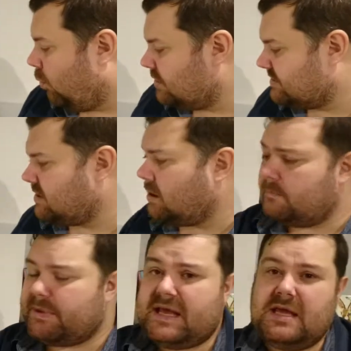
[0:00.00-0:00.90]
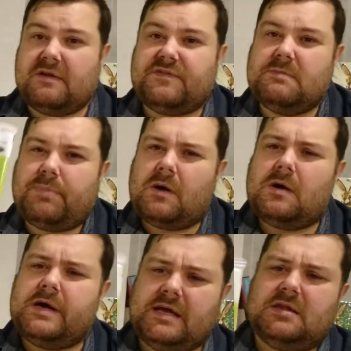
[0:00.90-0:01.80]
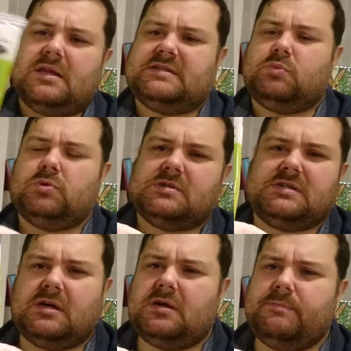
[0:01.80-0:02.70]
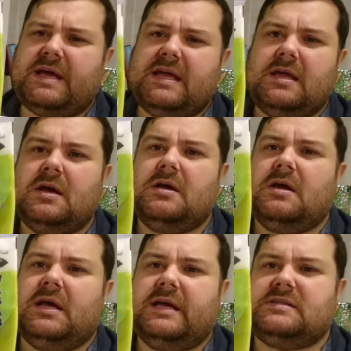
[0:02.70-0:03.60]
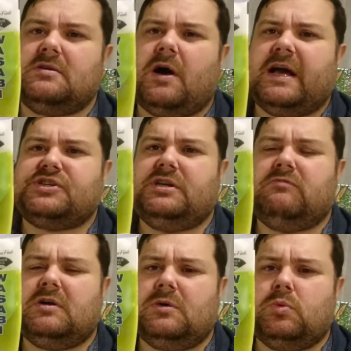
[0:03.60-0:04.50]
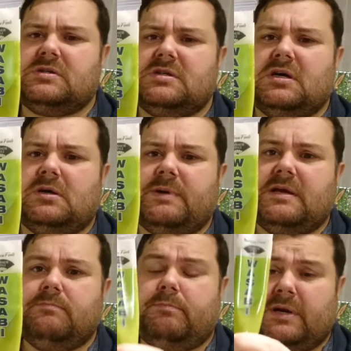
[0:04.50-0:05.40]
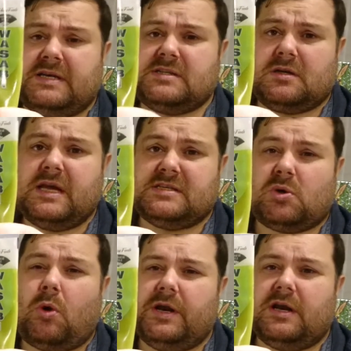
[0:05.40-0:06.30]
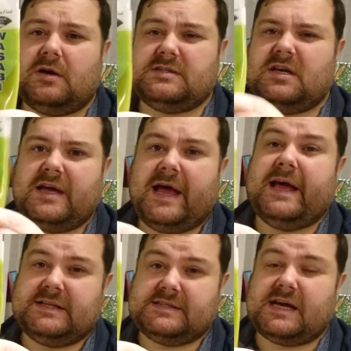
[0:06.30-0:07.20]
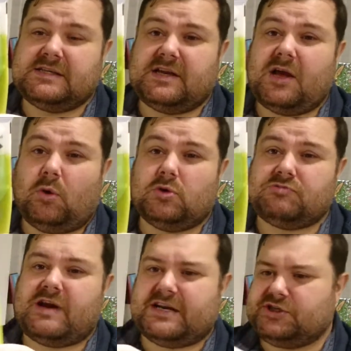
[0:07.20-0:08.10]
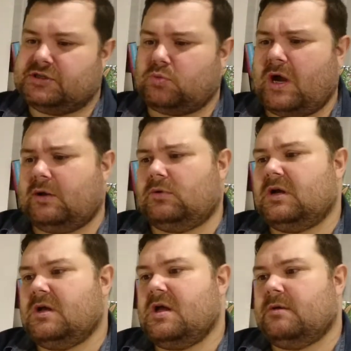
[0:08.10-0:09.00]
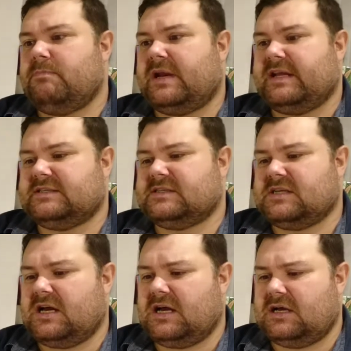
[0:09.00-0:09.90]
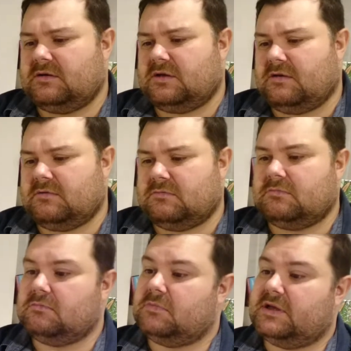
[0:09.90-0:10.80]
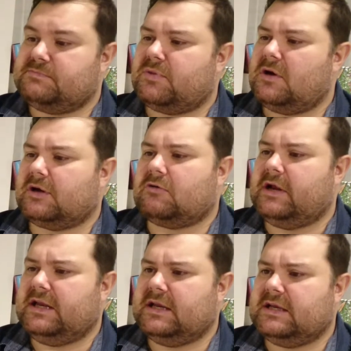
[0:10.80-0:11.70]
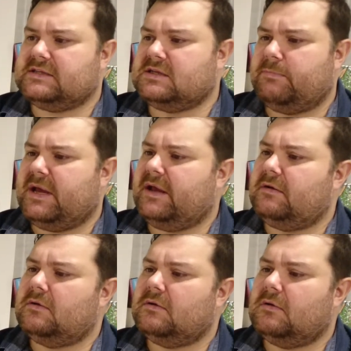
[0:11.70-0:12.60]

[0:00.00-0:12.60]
Wasabi, if you buy this wasabi, it's not actually real wasabi, but it's quite nice. It tastes like horseradish as well, but it's bright green, and it's a bit